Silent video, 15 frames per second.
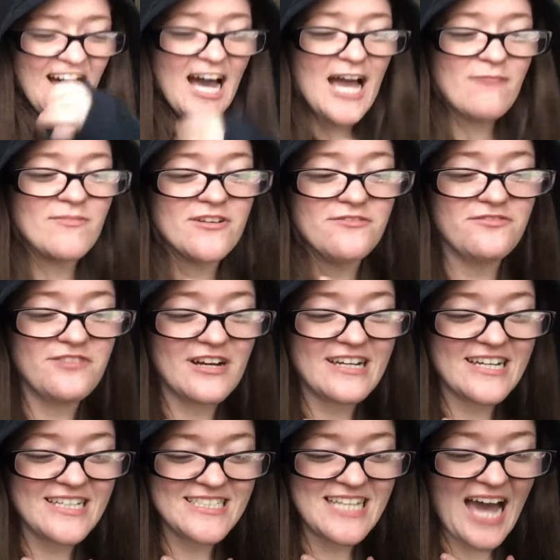I'm gonna
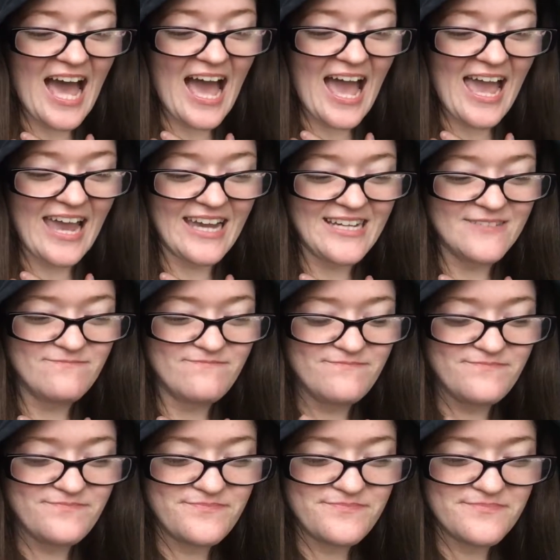fucking die.
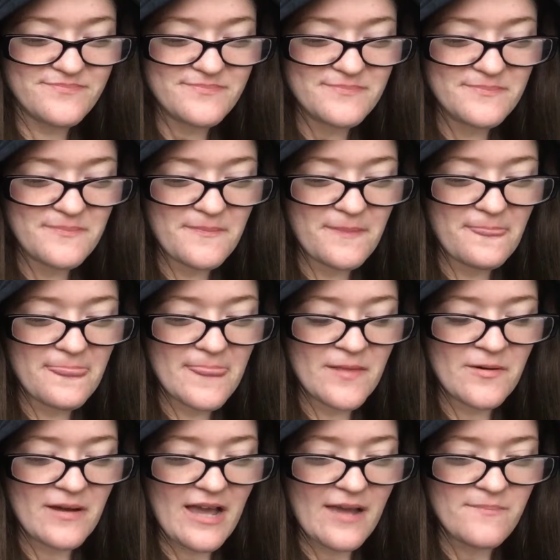
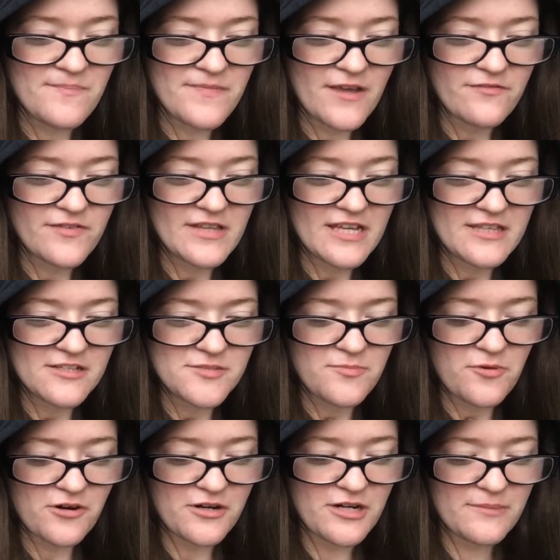Okay, I feel like there's
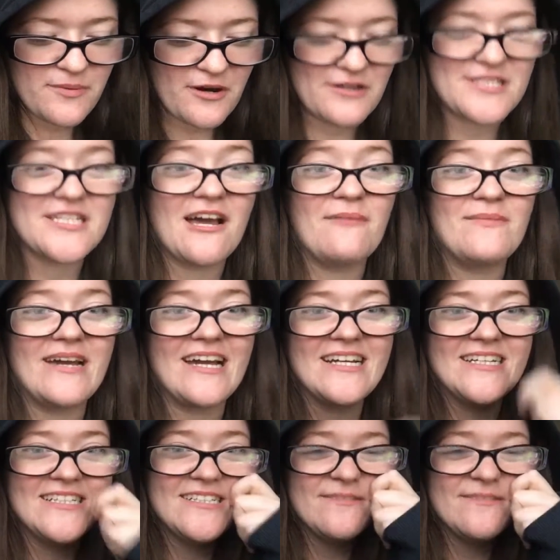more good parts coming.